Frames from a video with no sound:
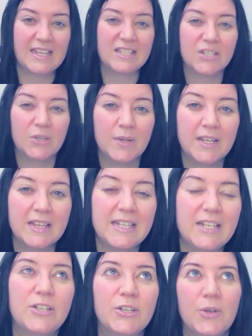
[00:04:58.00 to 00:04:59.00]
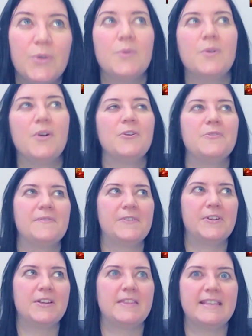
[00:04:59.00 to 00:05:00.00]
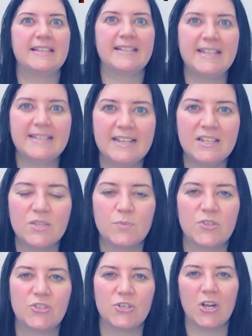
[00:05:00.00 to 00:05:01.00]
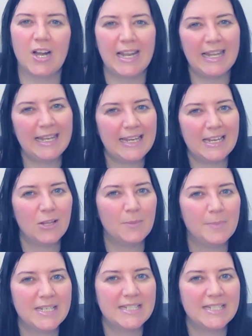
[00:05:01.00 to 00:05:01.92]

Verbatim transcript: and to quickly go over the seasons, which are a little